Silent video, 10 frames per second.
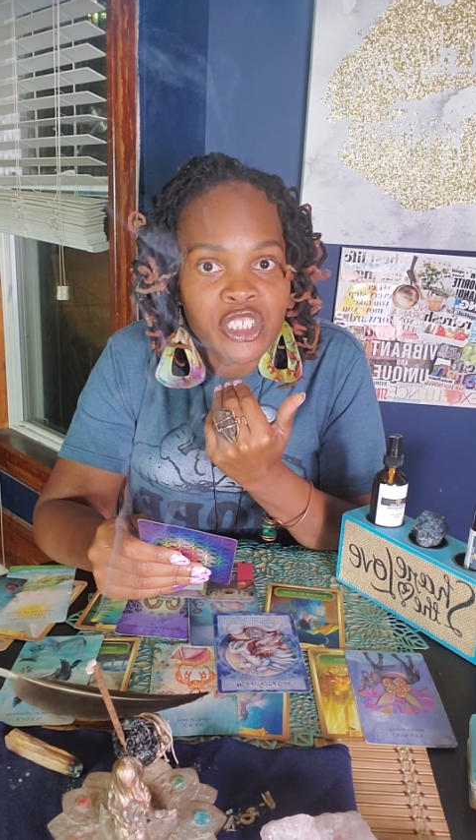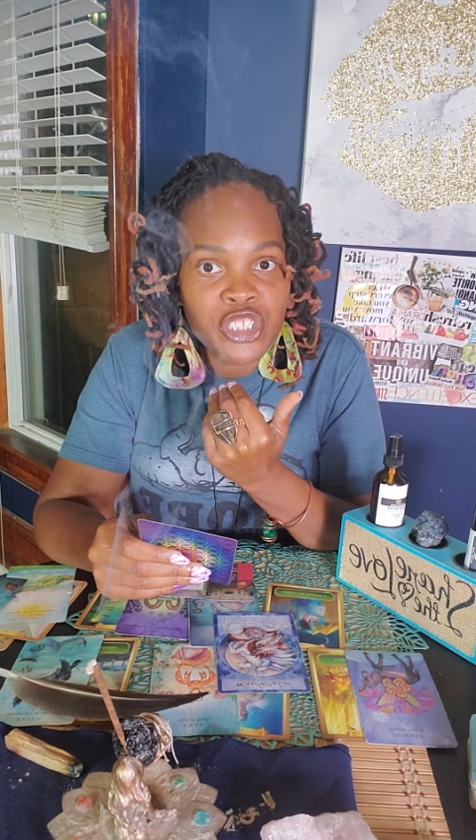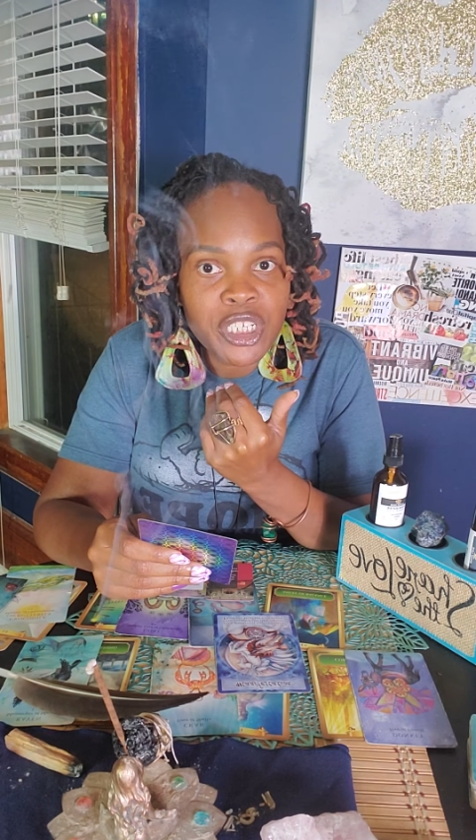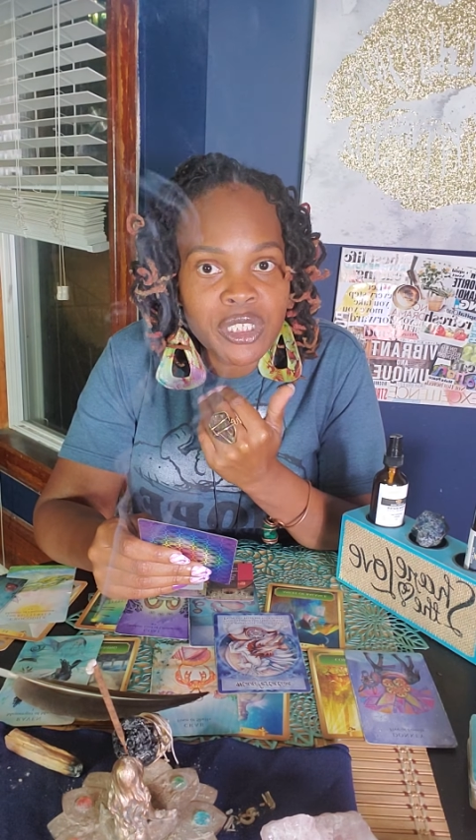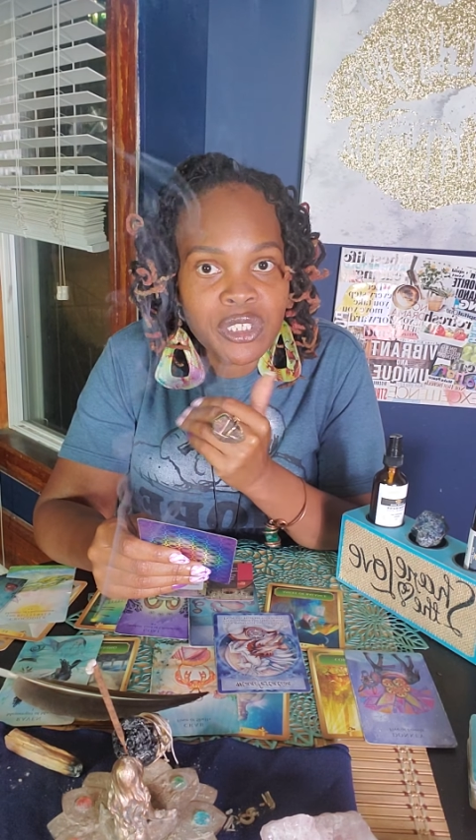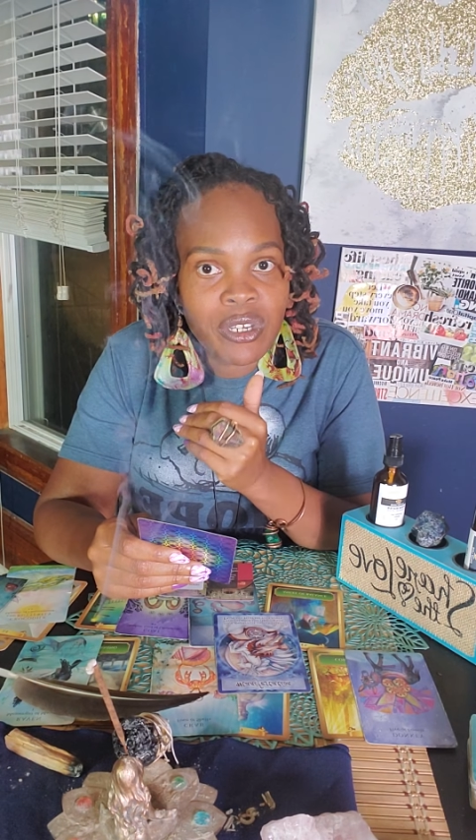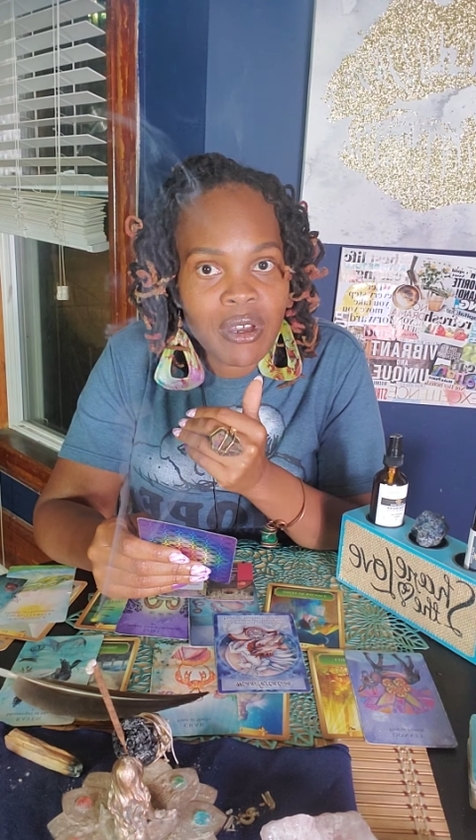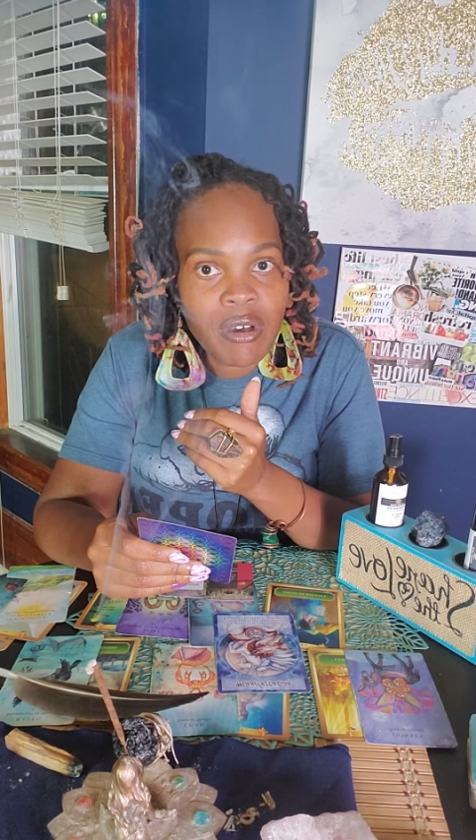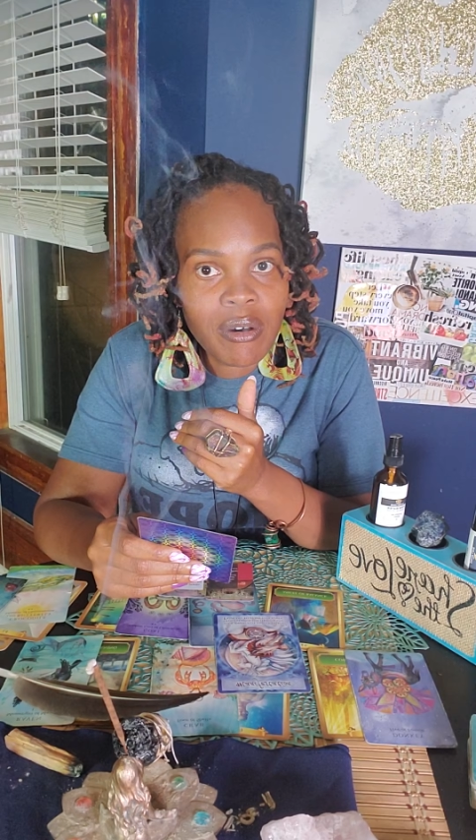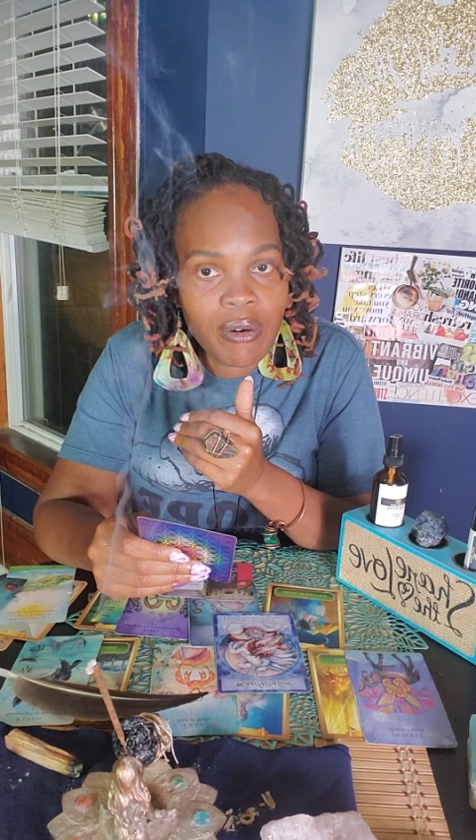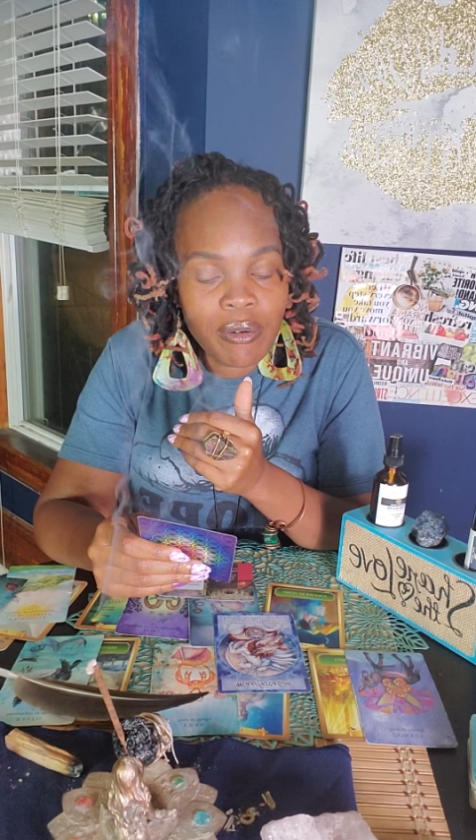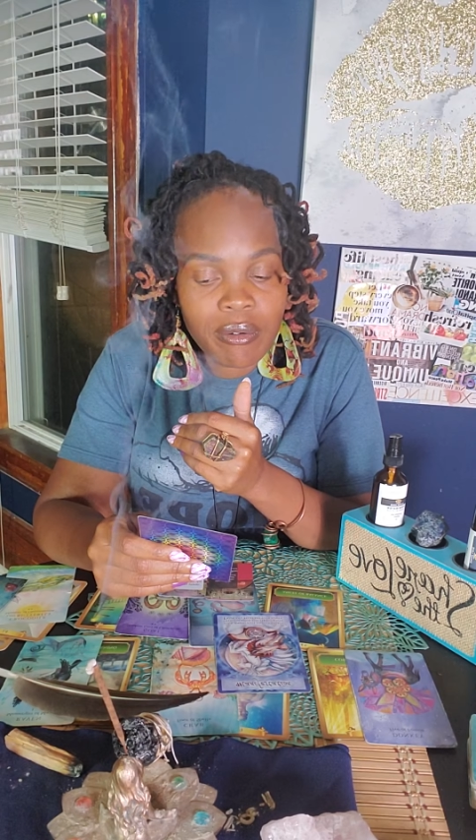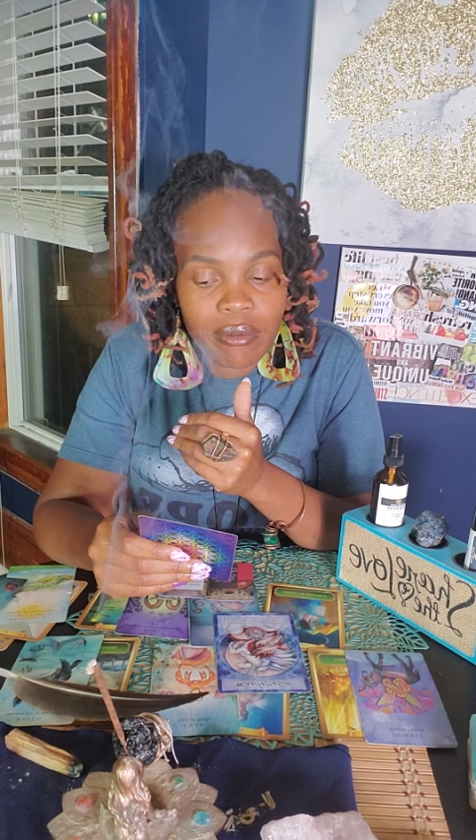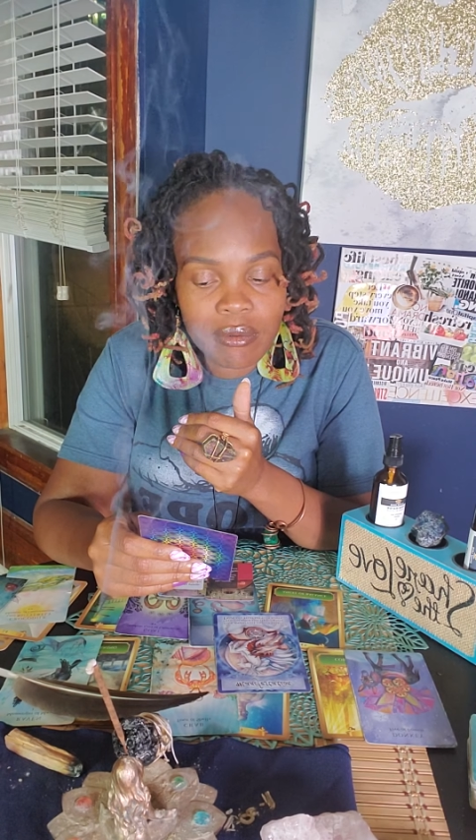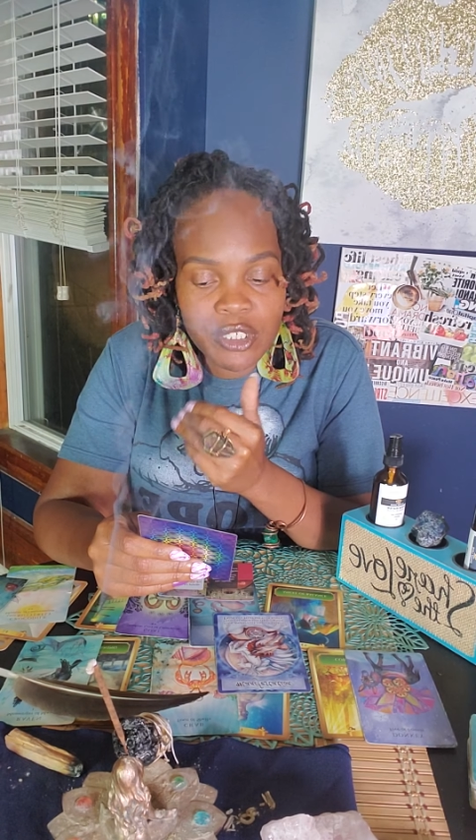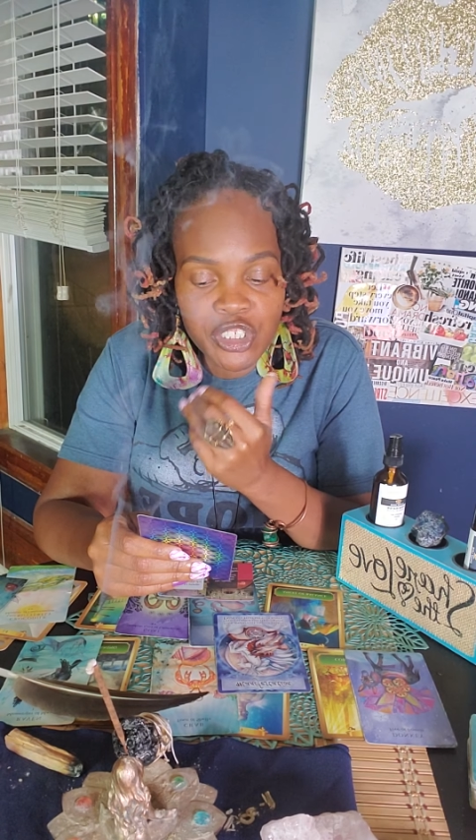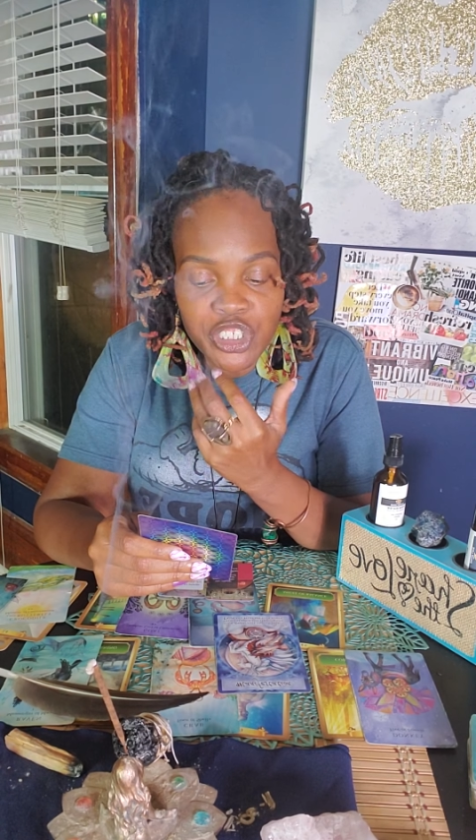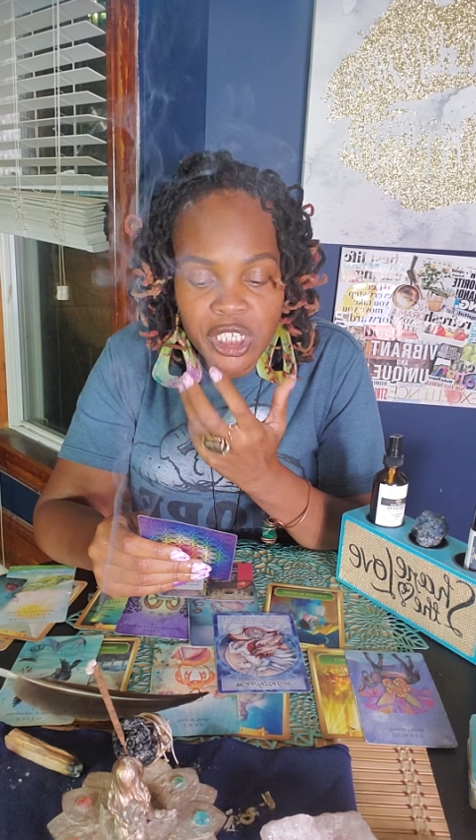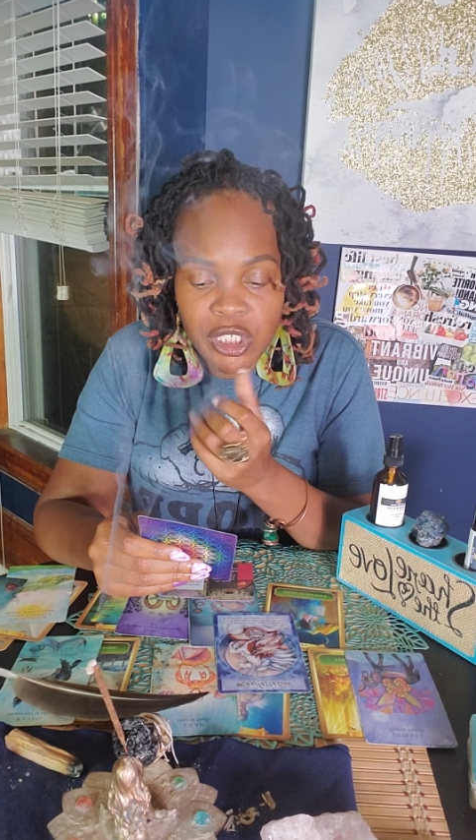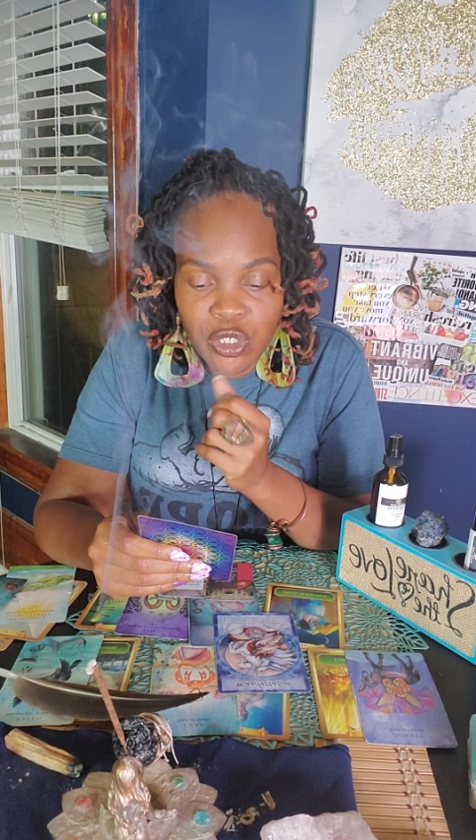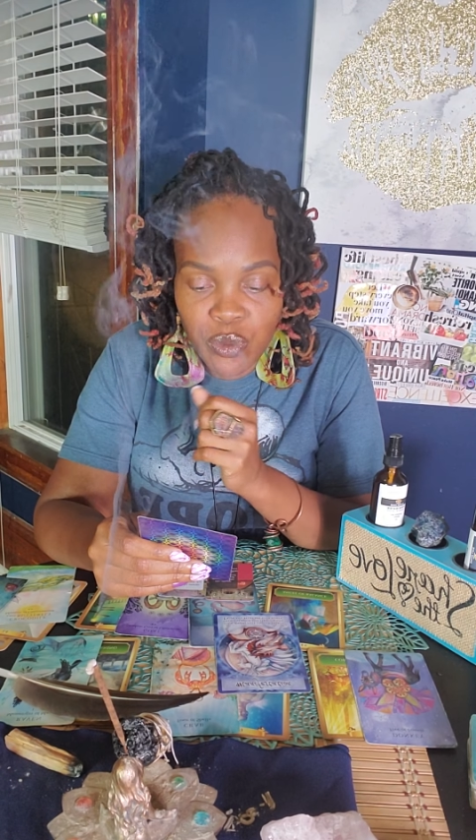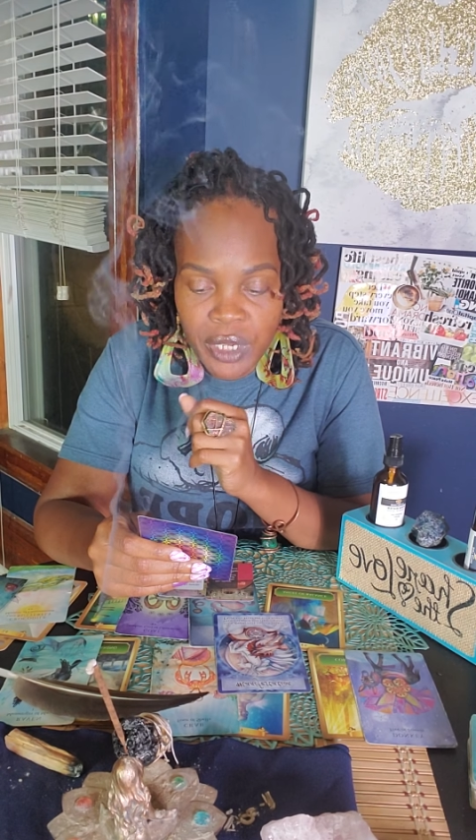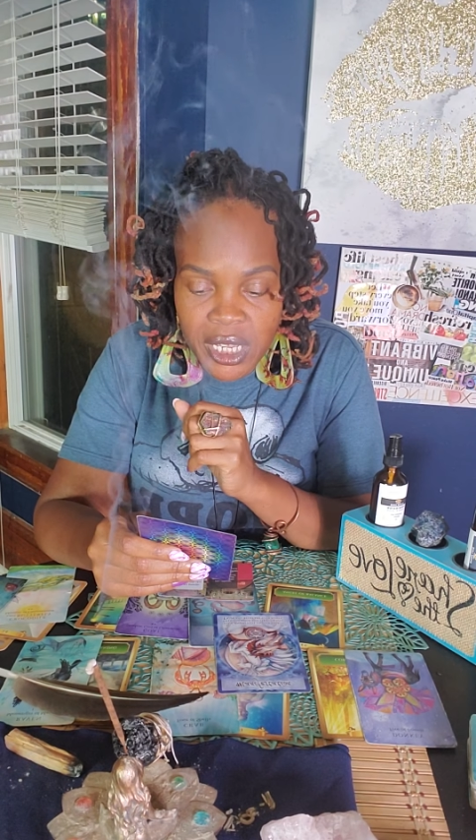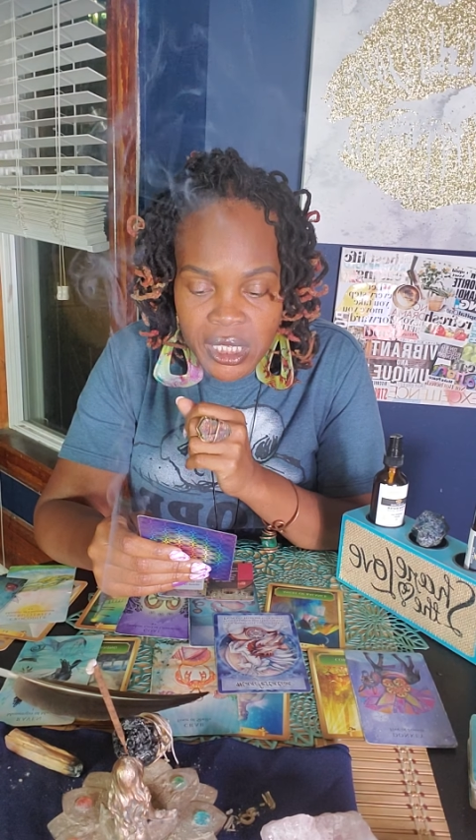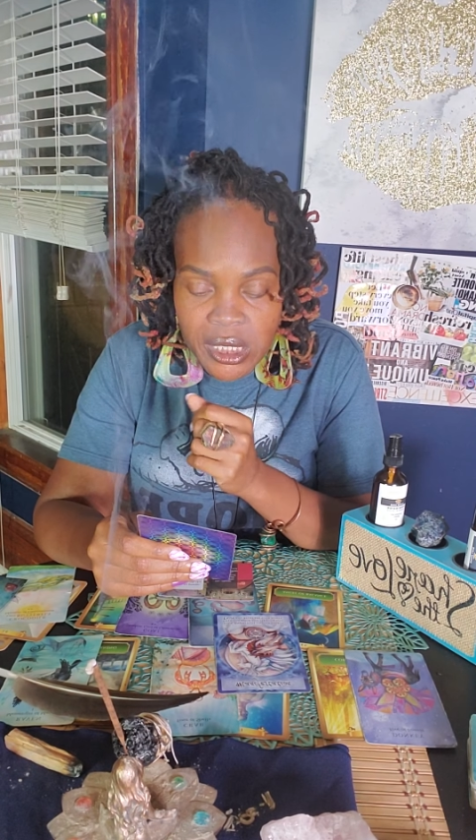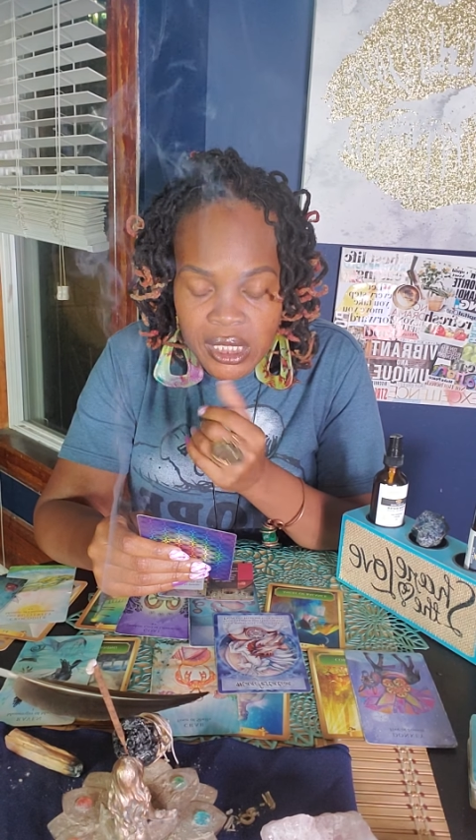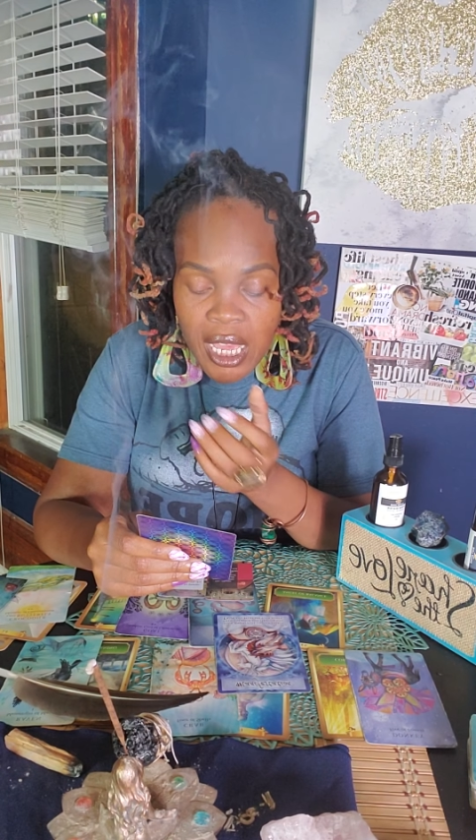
gentle. Gentleness.